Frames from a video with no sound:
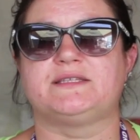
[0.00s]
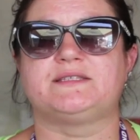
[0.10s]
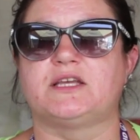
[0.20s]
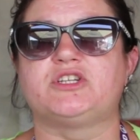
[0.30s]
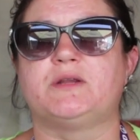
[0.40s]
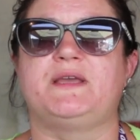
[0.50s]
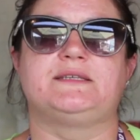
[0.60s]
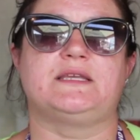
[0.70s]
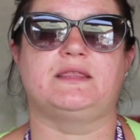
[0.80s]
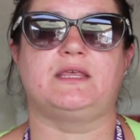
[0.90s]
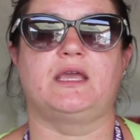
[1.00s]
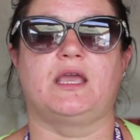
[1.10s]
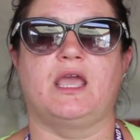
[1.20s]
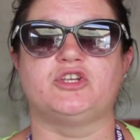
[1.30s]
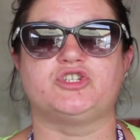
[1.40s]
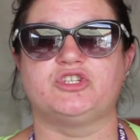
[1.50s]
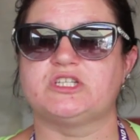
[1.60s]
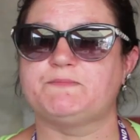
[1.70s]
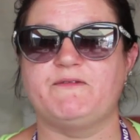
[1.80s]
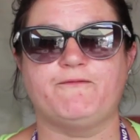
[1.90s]
It's such an amazing thing. It should
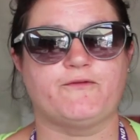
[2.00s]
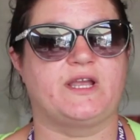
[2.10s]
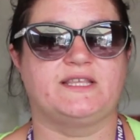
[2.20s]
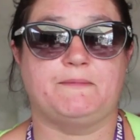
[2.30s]
just be free.